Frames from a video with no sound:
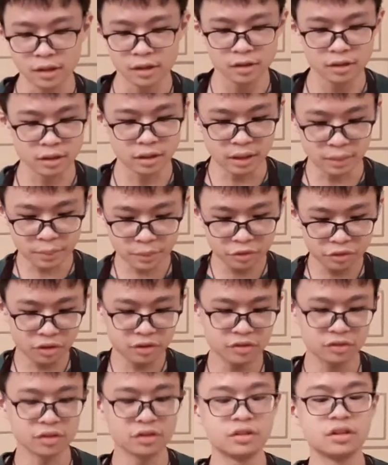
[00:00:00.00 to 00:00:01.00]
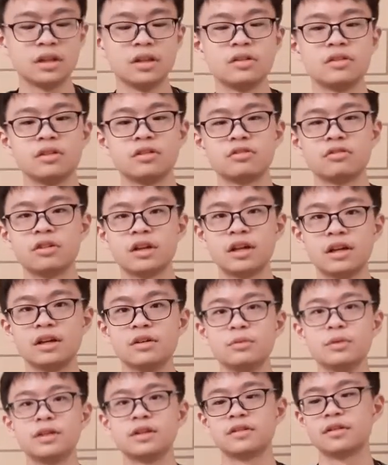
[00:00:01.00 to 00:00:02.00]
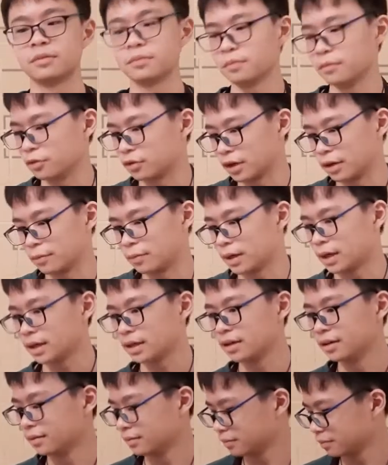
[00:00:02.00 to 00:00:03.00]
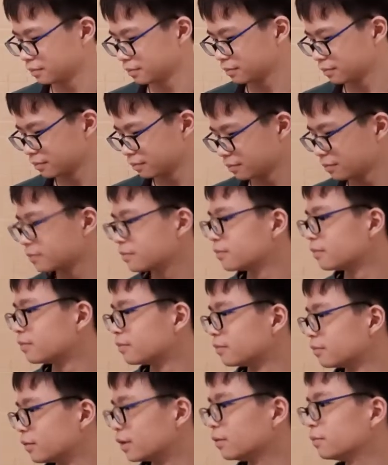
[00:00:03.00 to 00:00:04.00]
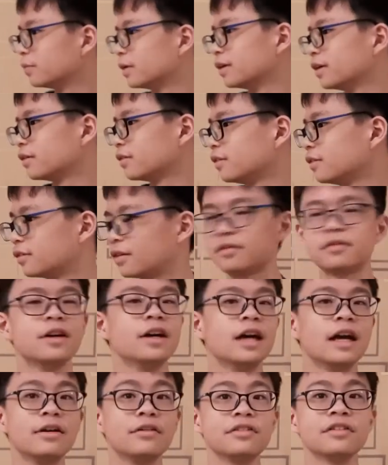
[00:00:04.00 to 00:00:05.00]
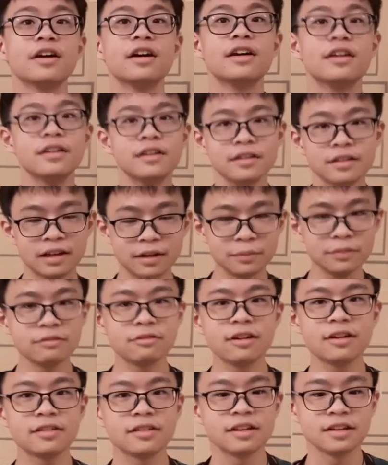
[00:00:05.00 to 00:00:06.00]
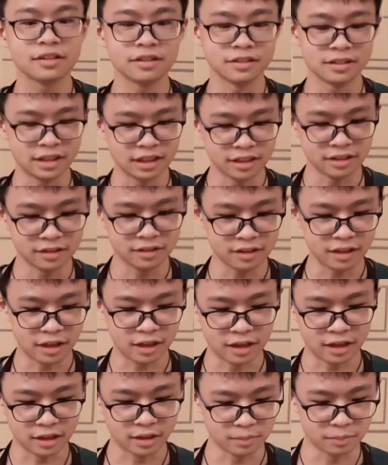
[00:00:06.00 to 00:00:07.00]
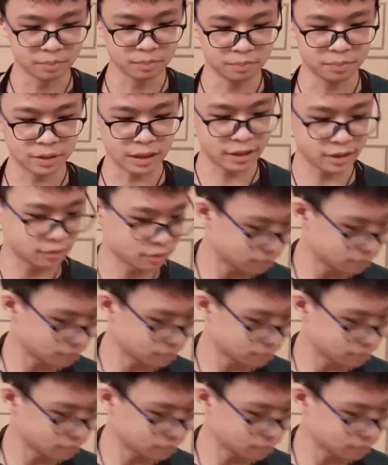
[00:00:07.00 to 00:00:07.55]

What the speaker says: The lemongrass contains citronella, which is okay, bye. Oh, I guess he's off. Anyways, lemongrass contains a plant.